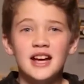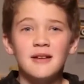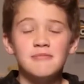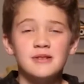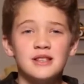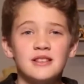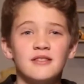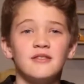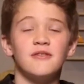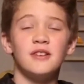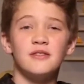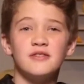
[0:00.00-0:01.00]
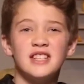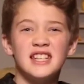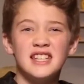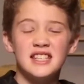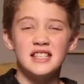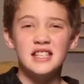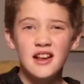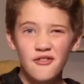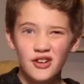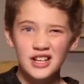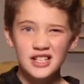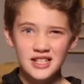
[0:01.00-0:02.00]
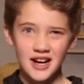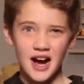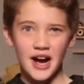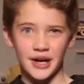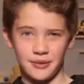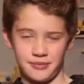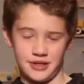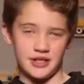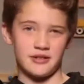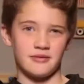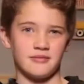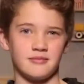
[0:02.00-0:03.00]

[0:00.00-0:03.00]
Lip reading: happened 15 different times.